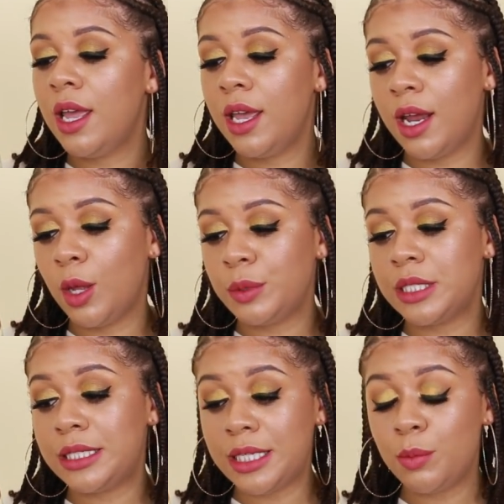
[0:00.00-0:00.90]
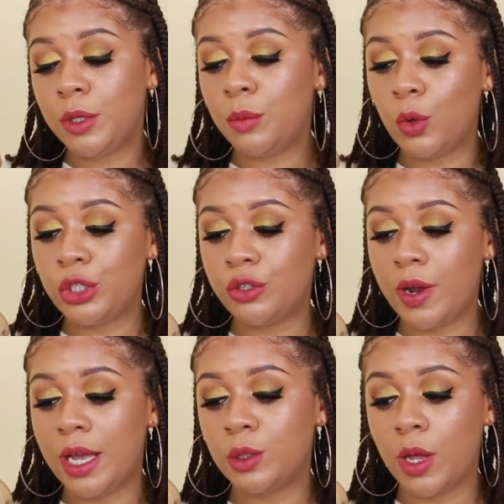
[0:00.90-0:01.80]
It helps to deeply
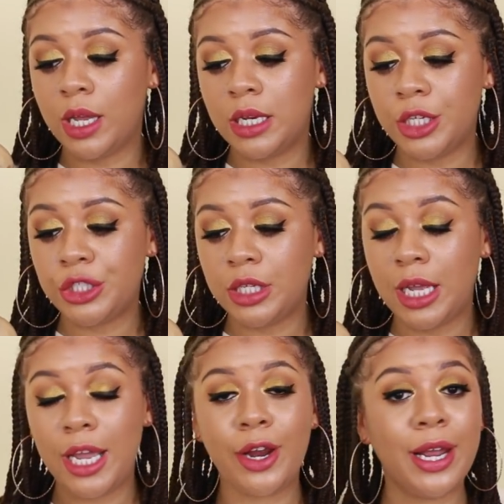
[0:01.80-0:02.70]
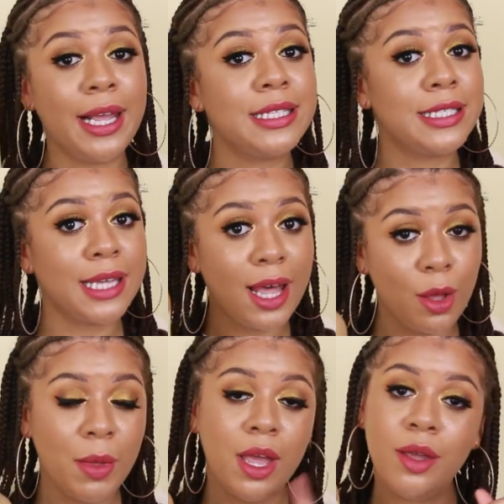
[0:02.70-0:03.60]
moisturize while conditioning hair and
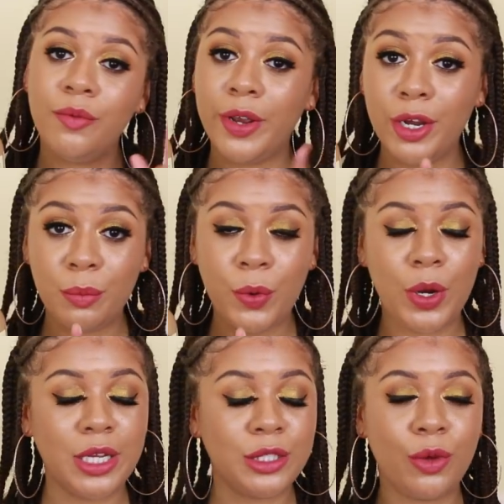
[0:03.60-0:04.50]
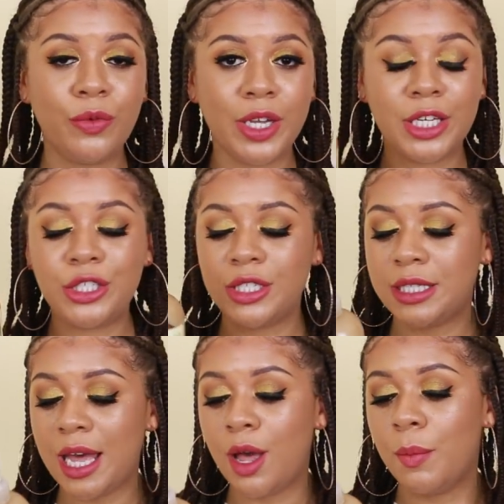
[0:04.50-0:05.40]
scalp. very important. Don't forget your
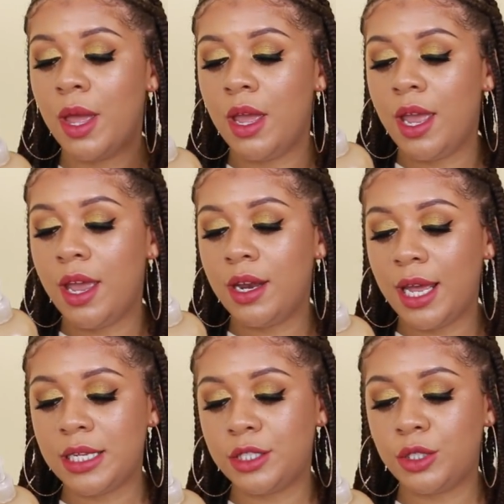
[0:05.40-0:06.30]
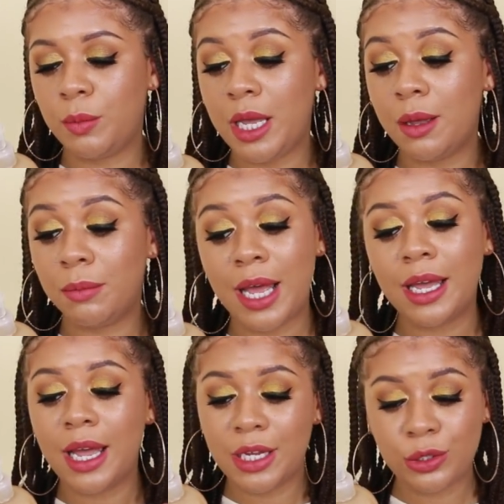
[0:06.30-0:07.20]
scalp. And it has a Jamaican
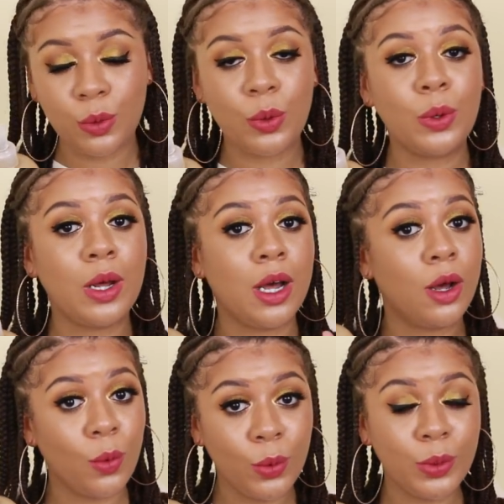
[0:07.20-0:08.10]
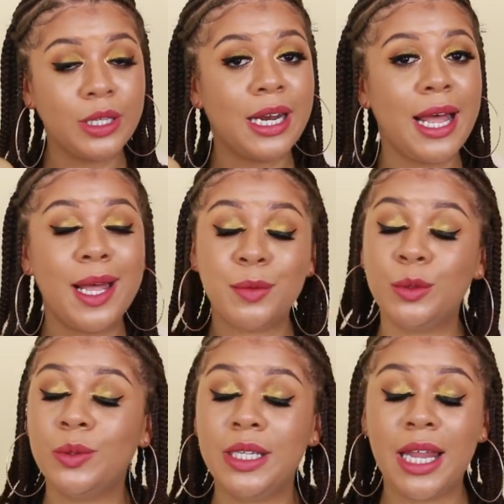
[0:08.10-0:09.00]
black castor oil, oil that I
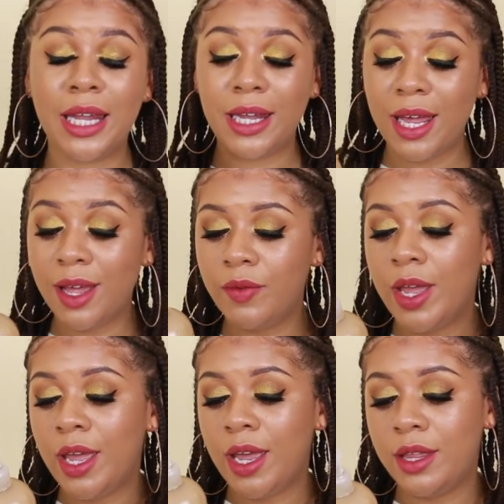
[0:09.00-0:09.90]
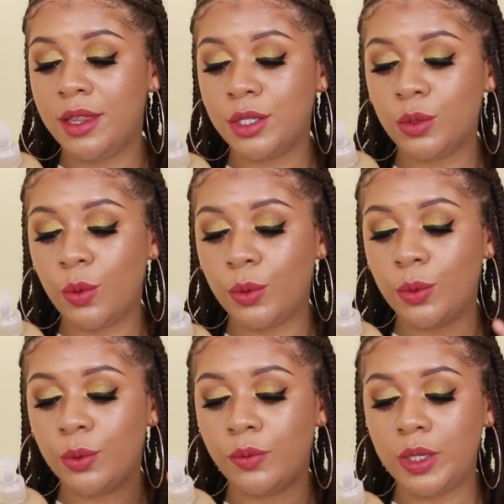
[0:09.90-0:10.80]
absolutely love. And this
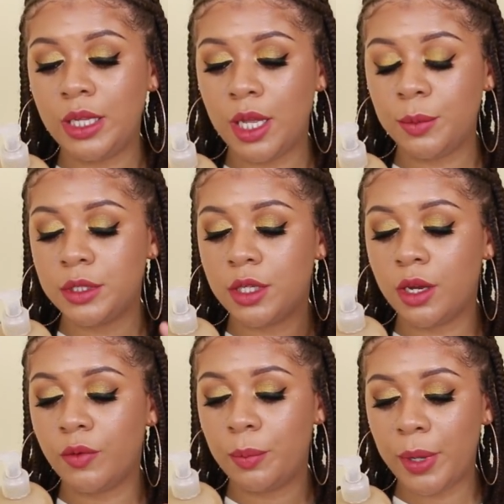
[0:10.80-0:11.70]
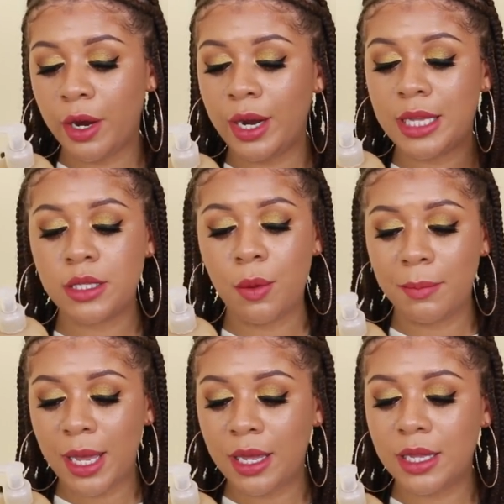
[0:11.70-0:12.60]
oil really helps to repair, has
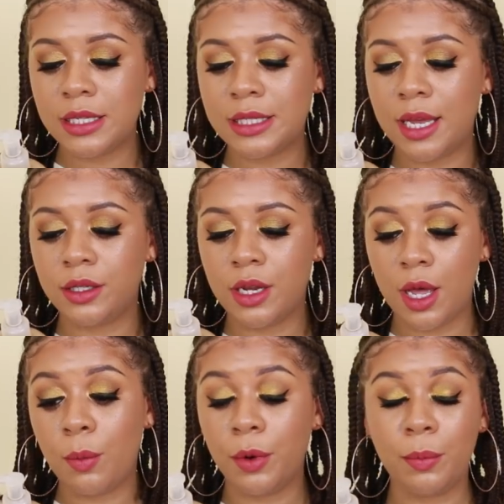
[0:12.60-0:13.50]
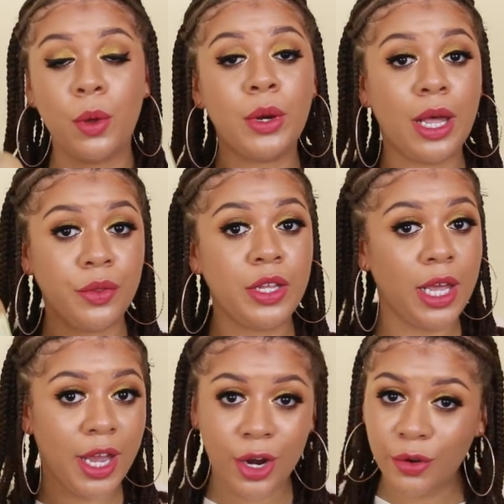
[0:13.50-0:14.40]
omegas that help promote healthy
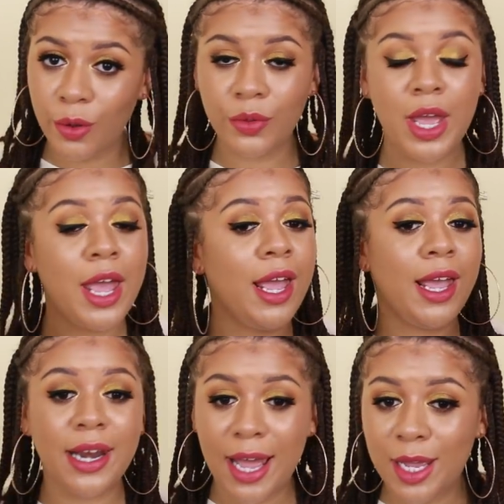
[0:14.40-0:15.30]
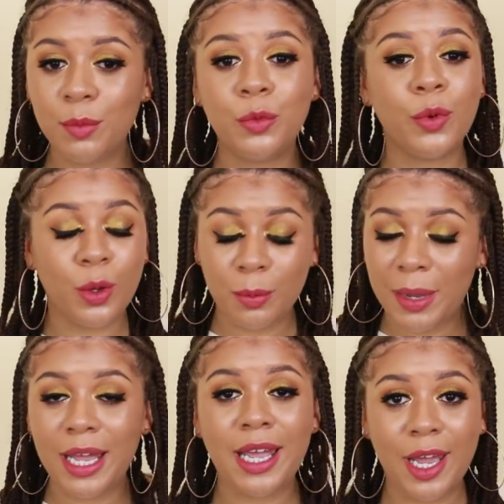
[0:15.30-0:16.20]
hair growth. And I am growing
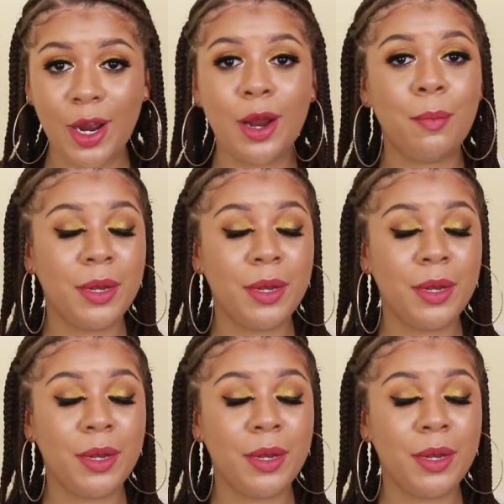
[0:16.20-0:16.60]
my hair.